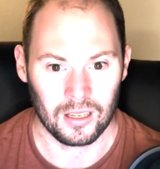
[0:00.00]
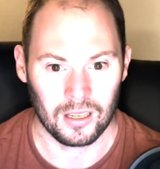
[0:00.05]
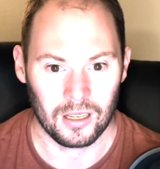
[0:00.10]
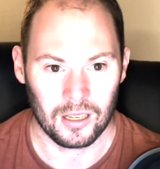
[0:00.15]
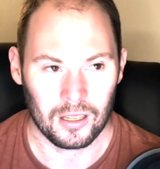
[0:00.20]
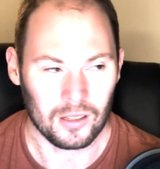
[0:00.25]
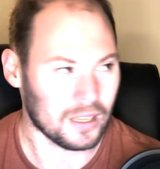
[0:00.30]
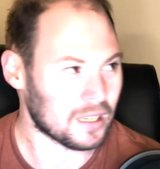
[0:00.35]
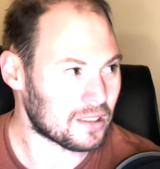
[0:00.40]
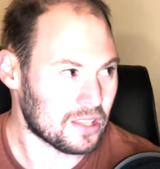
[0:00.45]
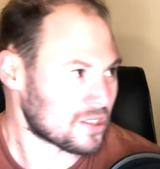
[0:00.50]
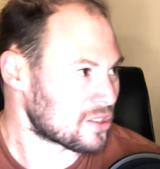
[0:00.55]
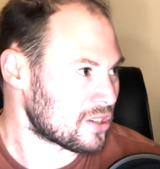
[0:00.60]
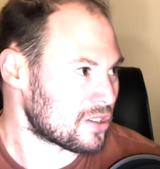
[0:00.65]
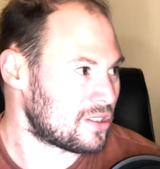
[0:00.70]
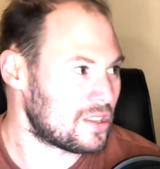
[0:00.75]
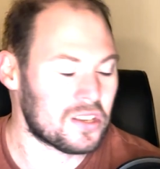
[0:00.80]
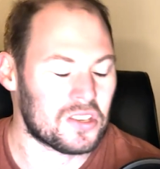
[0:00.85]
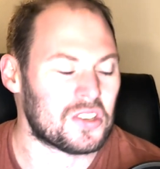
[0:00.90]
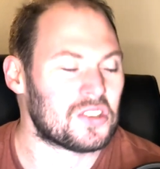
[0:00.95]
Like, this
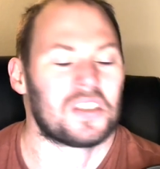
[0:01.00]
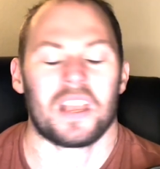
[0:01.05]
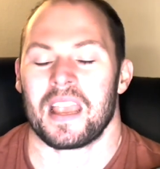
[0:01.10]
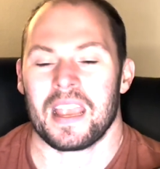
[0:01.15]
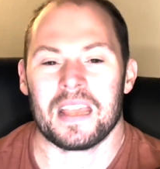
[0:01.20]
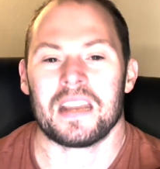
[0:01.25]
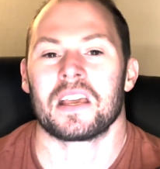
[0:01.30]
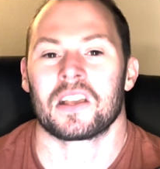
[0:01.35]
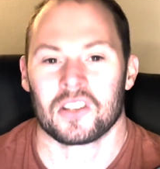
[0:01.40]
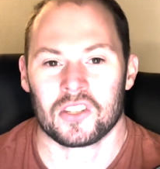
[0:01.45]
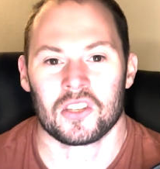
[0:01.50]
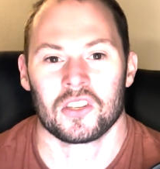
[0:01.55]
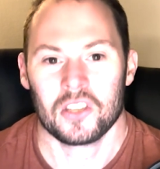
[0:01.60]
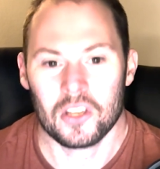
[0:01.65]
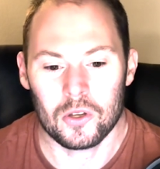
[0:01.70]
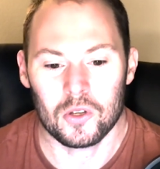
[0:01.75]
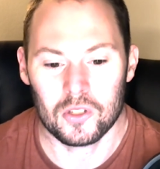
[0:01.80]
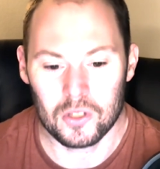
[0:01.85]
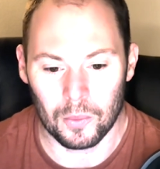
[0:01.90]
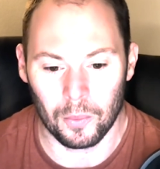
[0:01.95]
is
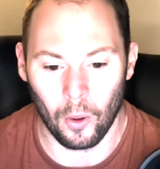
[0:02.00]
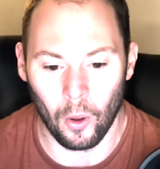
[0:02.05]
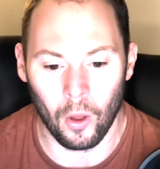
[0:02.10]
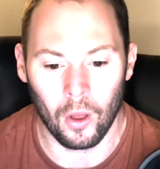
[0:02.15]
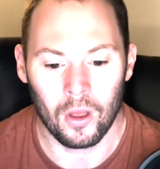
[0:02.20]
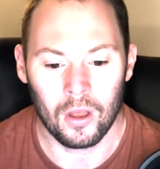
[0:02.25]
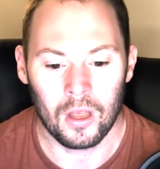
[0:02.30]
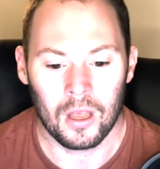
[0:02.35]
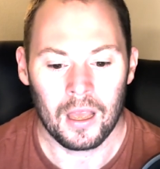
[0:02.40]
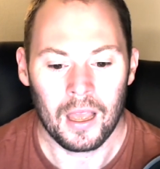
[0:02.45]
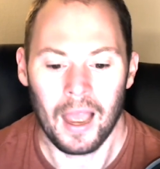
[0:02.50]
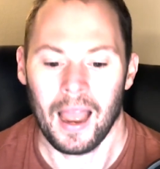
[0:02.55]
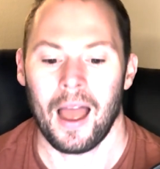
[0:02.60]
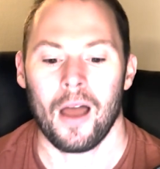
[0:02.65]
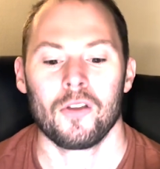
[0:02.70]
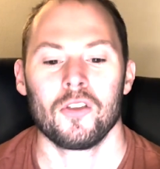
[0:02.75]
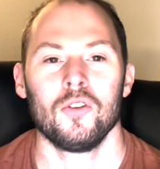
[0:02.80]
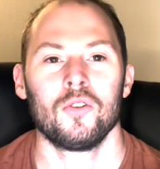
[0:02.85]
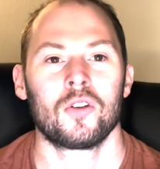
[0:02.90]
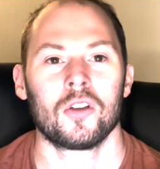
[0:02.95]
inexcusable
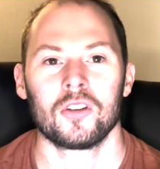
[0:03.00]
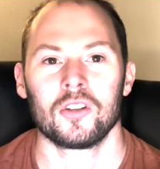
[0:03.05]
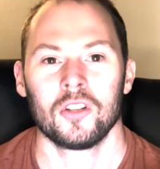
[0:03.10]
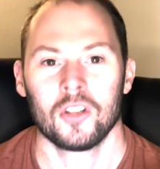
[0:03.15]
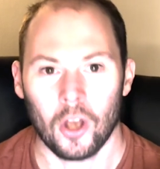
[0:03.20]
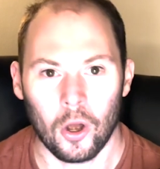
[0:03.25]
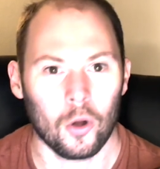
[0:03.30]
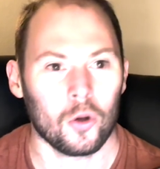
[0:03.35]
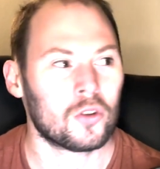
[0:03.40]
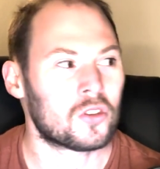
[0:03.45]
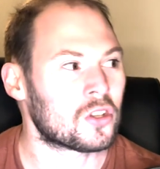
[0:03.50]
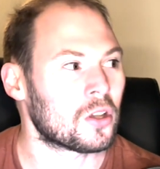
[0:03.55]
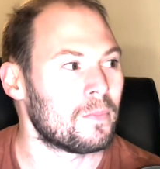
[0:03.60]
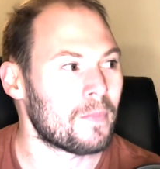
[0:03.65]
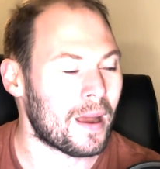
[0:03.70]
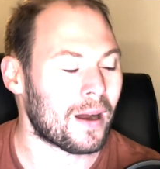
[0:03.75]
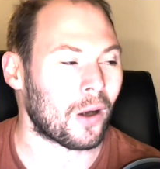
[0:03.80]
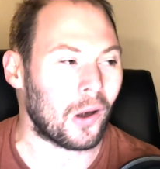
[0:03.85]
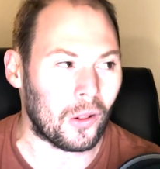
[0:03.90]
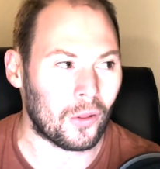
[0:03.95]
how you could go to
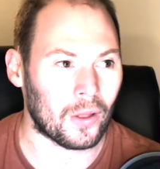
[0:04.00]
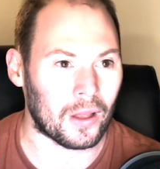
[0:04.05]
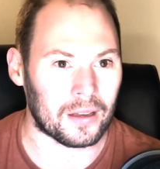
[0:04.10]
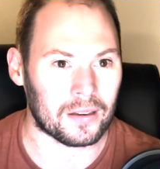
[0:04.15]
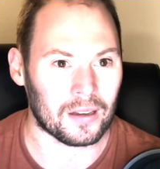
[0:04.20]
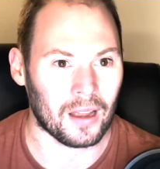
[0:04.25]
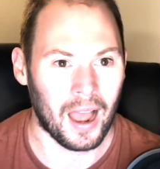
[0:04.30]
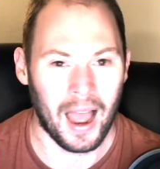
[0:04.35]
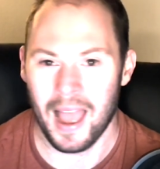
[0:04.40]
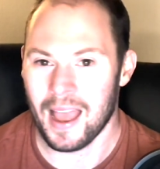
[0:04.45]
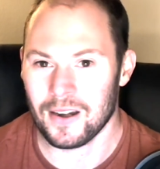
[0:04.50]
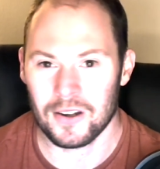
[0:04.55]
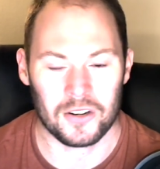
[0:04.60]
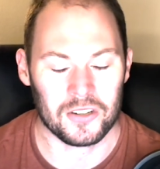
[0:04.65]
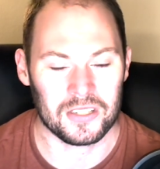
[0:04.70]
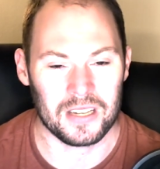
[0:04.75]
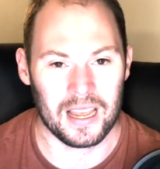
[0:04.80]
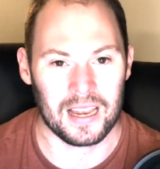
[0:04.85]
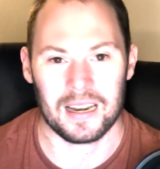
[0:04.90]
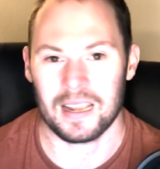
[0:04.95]
Maryland. I
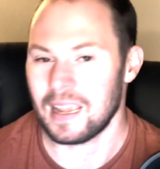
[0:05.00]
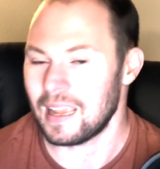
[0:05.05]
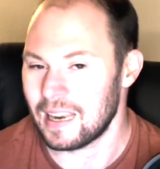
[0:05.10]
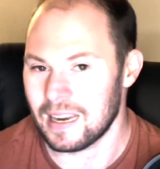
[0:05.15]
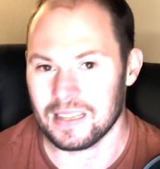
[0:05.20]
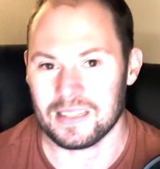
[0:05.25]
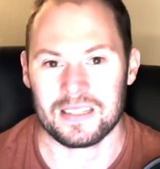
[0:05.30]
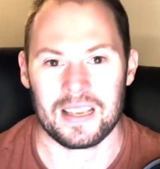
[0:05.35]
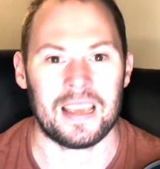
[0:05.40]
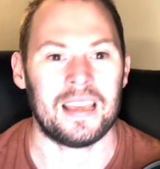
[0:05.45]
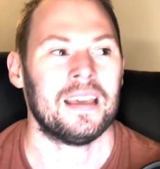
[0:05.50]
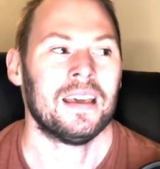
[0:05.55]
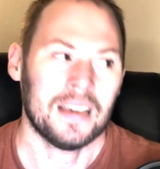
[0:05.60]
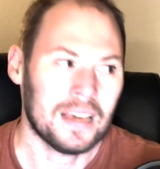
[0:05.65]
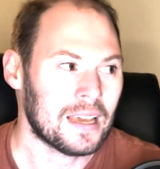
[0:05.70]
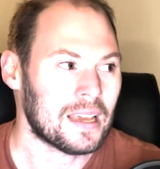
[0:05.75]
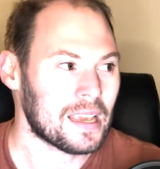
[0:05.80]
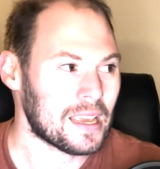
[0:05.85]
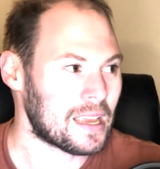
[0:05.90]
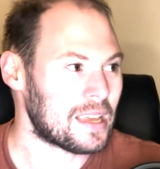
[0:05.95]
understand it
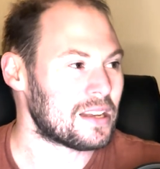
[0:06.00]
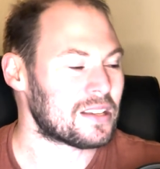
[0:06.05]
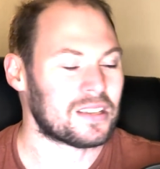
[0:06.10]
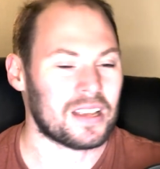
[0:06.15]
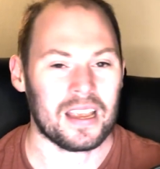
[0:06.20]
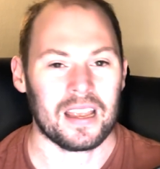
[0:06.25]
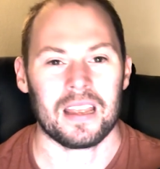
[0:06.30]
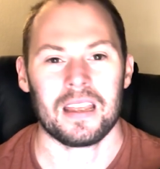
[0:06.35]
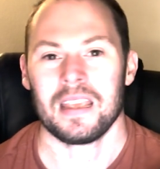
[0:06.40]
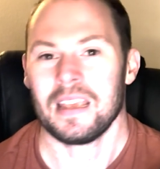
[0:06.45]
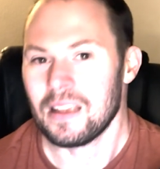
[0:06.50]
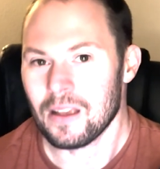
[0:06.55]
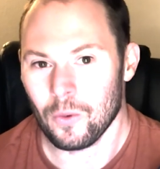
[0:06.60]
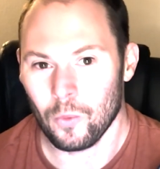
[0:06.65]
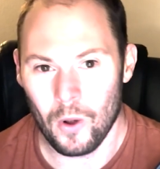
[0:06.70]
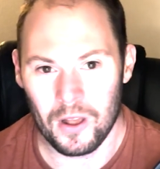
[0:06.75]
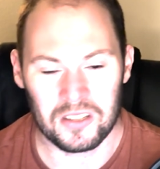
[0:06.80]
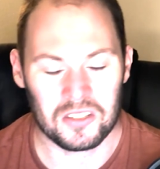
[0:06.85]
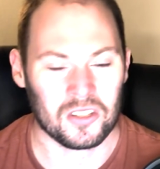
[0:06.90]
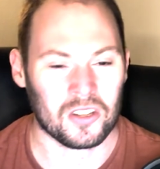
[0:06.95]
is a
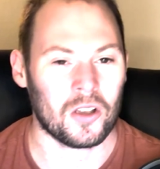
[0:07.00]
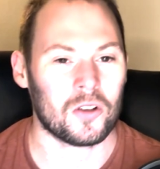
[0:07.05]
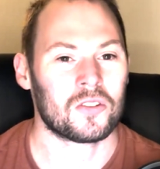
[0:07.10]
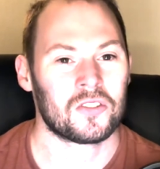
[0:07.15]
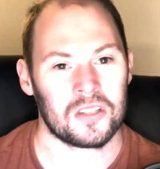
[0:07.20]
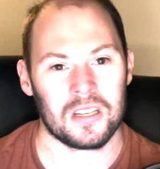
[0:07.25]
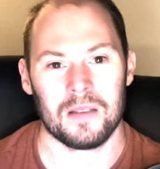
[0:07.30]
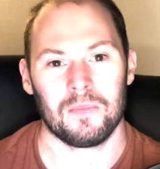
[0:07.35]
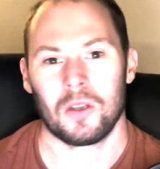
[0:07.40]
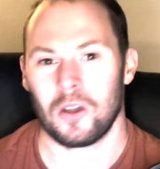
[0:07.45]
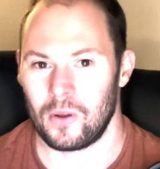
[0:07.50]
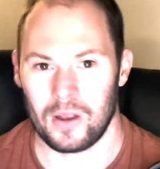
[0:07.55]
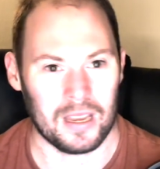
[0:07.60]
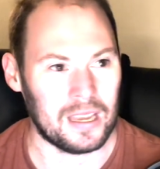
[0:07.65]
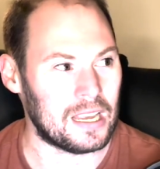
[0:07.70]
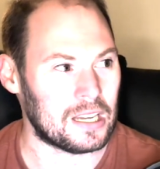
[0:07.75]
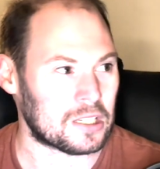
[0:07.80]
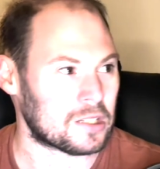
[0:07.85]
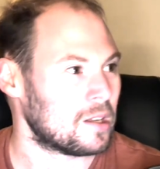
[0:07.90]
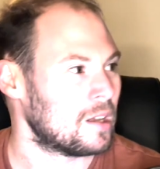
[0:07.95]
West Coast team going
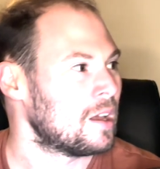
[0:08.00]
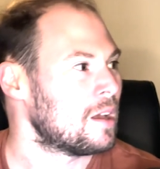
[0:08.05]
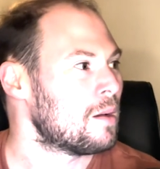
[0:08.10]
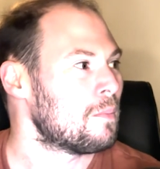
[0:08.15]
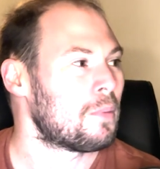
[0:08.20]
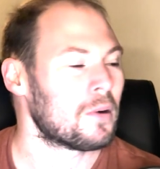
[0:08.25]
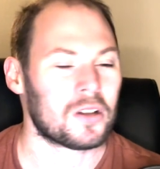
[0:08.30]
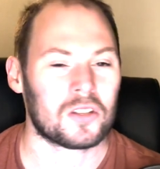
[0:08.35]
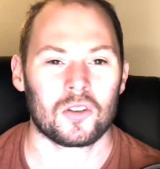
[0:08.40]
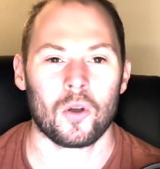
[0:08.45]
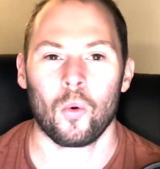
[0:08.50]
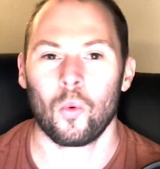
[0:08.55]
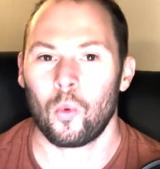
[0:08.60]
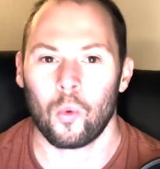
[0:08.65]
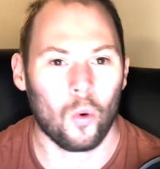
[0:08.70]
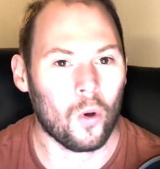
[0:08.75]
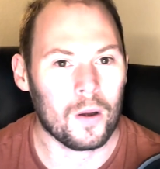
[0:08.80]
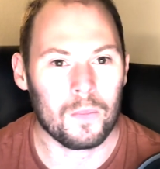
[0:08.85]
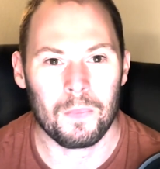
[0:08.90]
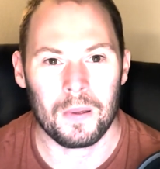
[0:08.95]
east, but it's a
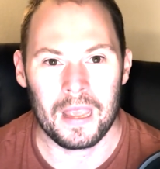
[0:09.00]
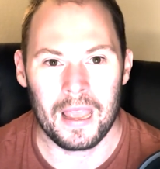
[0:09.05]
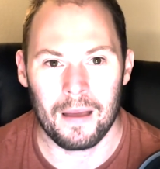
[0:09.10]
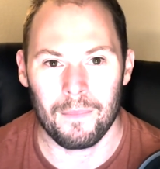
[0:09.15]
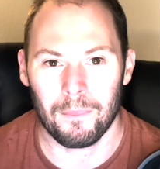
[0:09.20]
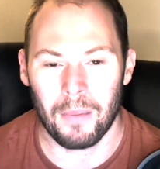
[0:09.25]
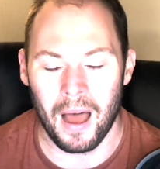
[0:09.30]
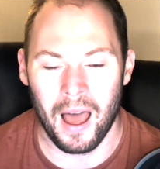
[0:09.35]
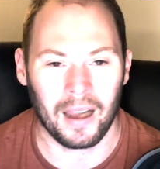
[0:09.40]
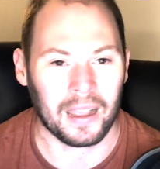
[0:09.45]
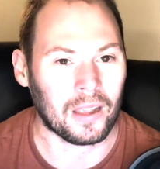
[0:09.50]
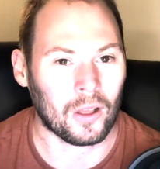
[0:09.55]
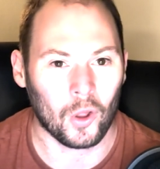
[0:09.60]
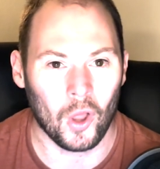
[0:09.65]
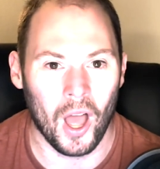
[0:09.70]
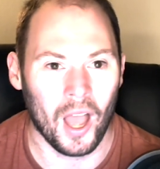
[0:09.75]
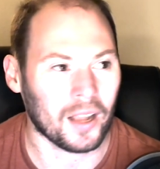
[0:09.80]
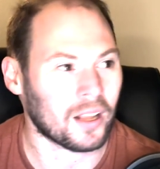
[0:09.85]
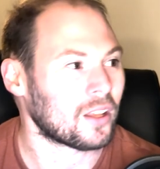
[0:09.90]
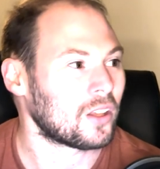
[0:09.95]
1 p.m. body
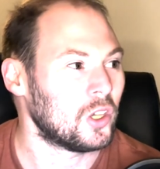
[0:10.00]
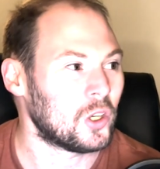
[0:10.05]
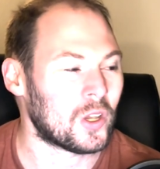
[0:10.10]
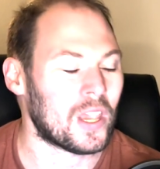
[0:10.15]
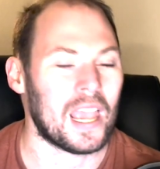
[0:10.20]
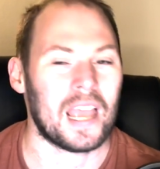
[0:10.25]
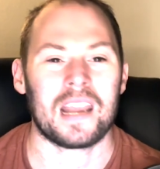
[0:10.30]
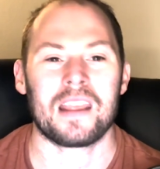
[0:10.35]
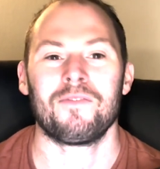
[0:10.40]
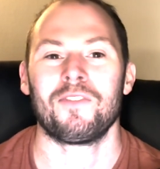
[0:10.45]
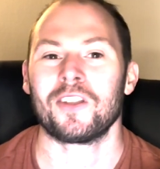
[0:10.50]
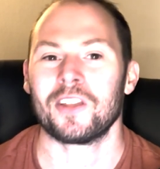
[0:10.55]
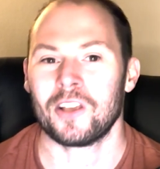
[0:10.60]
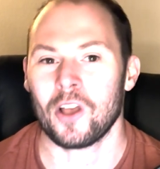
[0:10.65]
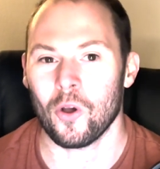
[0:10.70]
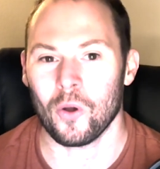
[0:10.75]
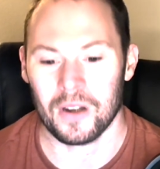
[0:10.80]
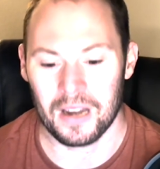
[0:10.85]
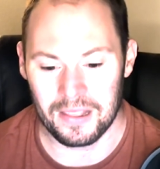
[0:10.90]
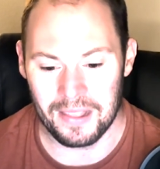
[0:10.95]
clock. You can't even
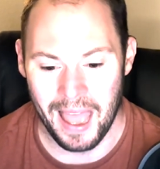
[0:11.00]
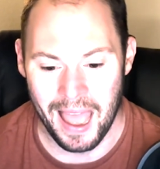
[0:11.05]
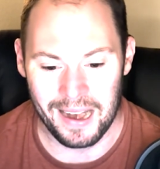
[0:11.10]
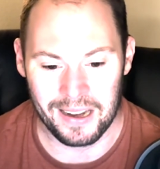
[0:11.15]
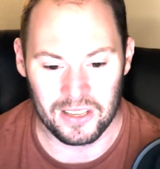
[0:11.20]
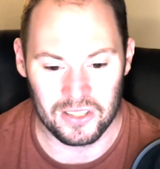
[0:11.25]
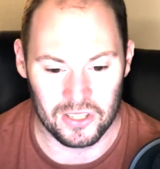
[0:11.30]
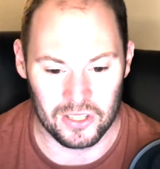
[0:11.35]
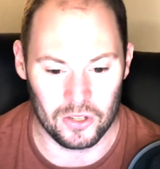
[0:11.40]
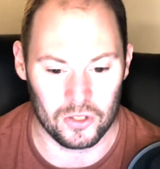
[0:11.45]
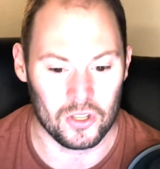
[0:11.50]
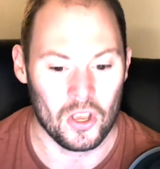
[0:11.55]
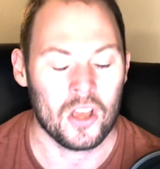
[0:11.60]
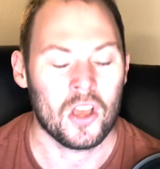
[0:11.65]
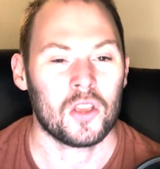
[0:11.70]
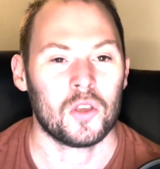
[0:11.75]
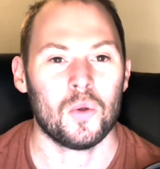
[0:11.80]
go into that excuse.